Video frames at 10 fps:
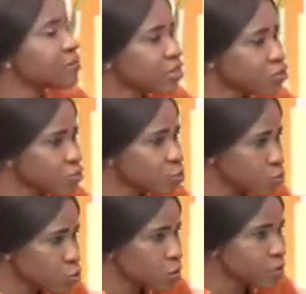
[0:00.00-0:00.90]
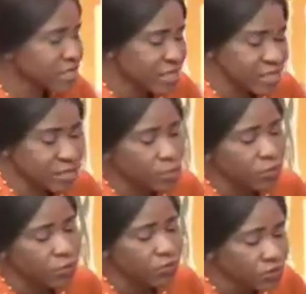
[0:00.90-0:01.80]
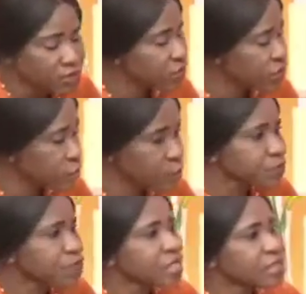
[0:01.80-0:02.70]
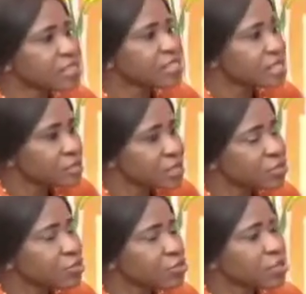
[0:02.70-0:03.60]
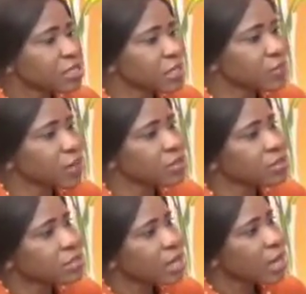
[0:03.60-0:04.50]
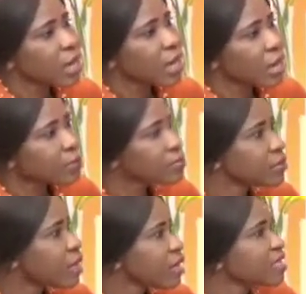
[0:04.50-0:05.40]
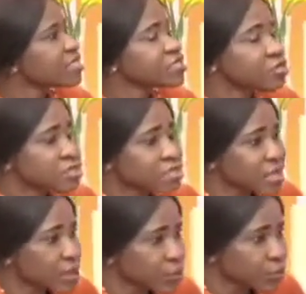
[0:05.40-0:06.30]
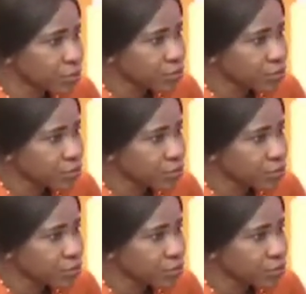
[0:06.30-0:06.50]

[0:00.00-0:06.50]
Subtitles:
but you will be scared. So first of all, the shelter you're talking about, is it sustainable?